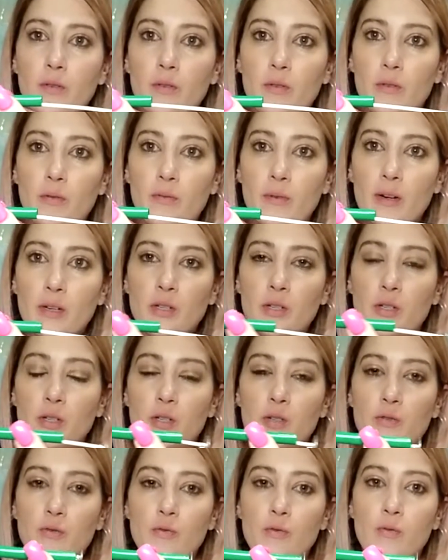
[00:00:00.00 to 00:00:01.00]
thread your
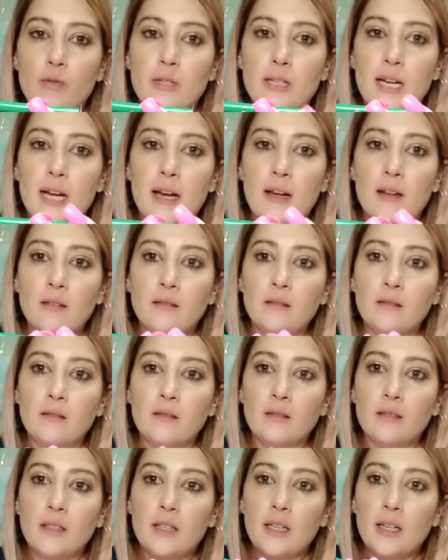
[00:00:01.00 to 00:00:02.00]
straw down,
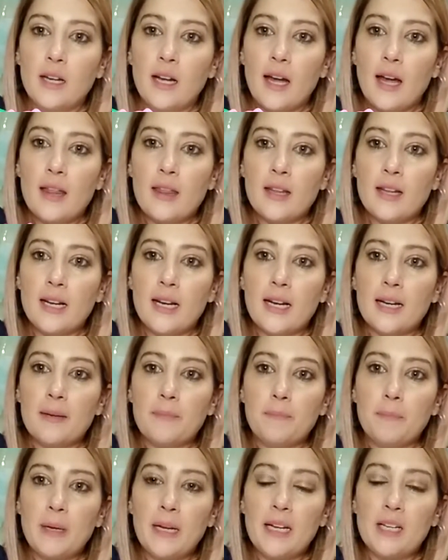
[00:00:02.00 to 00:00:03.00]
and then you're going
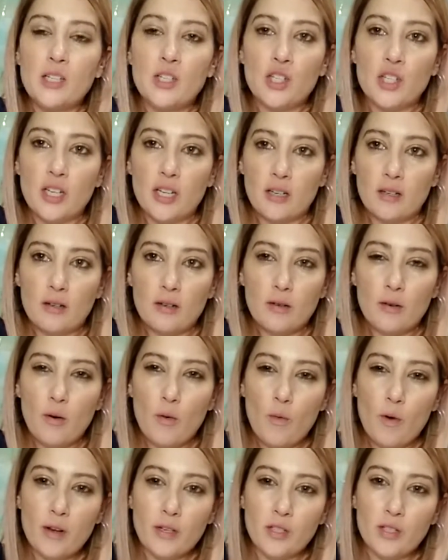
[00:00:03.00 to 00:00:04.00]
to pinch it.
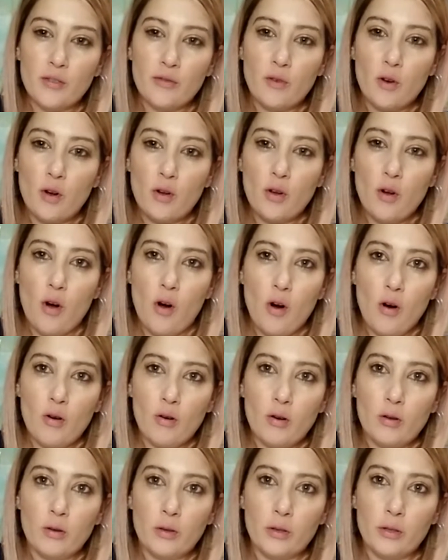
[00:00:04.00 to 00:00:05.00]
Once you've got your
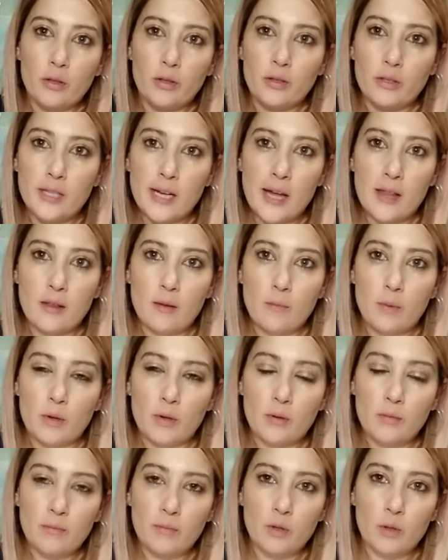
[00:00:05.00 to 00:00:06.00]
hot glue down the
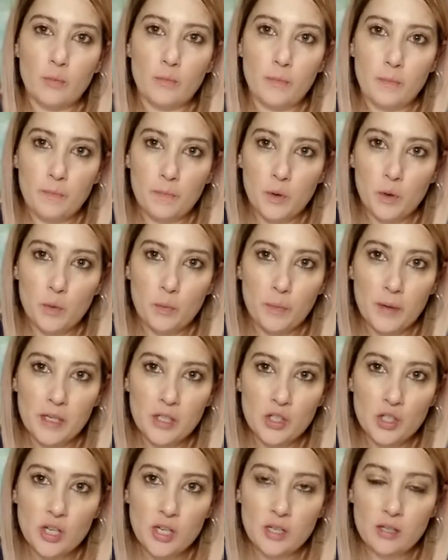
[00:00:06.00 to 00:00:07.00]
bottom, you'll
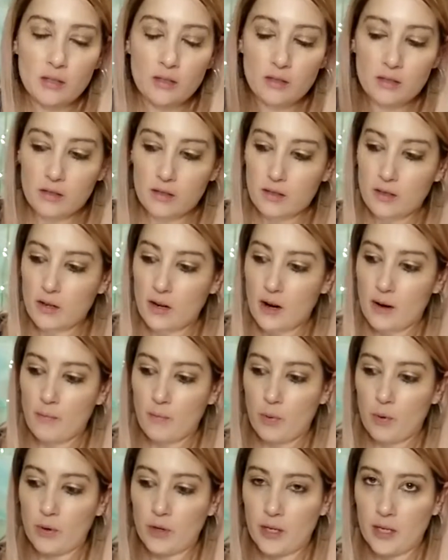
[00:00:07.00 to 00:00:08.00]
pinch it and
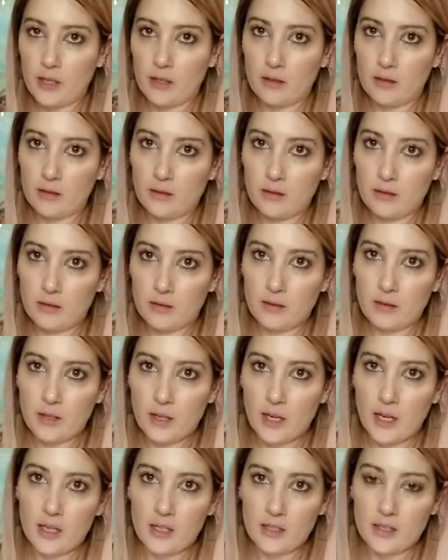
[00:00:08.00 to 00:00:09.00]
put it
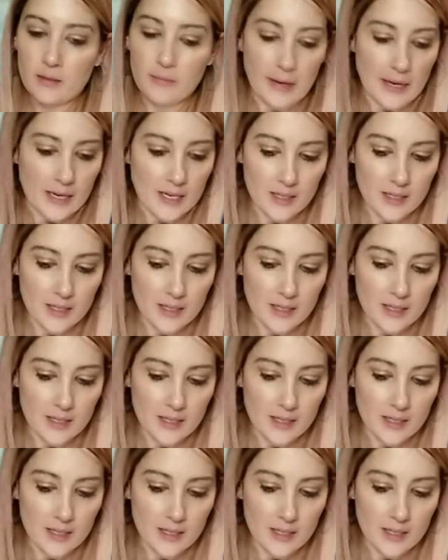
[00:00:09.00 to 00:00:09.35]
in to make